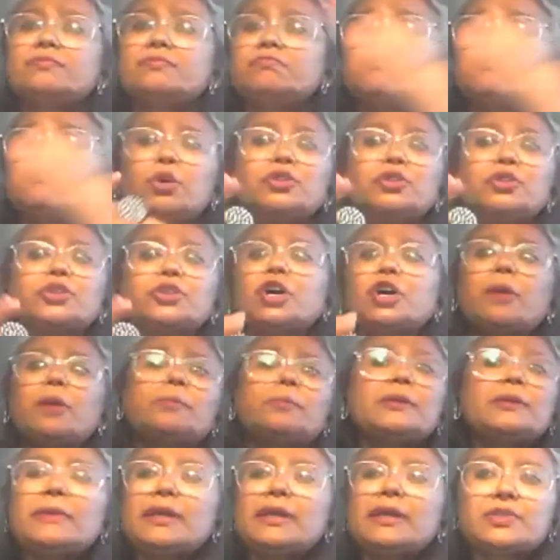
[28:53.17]
both
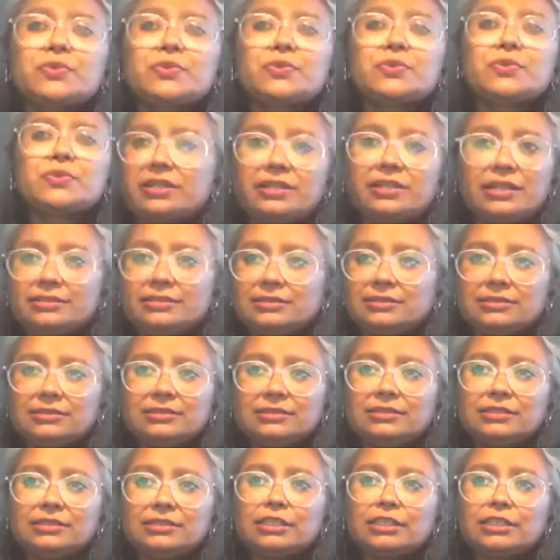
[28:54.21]
complement one another
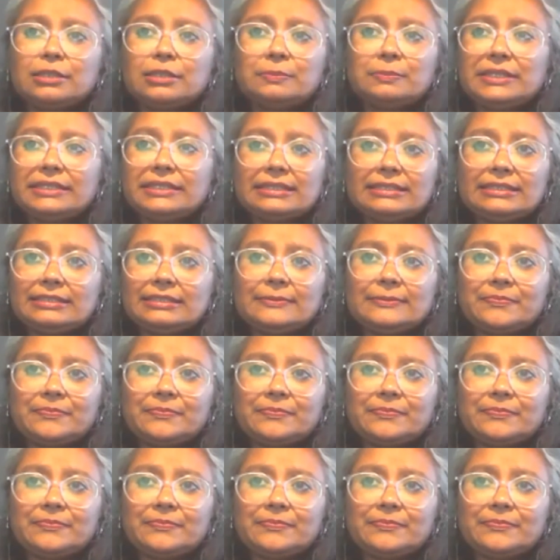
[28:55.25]
completely,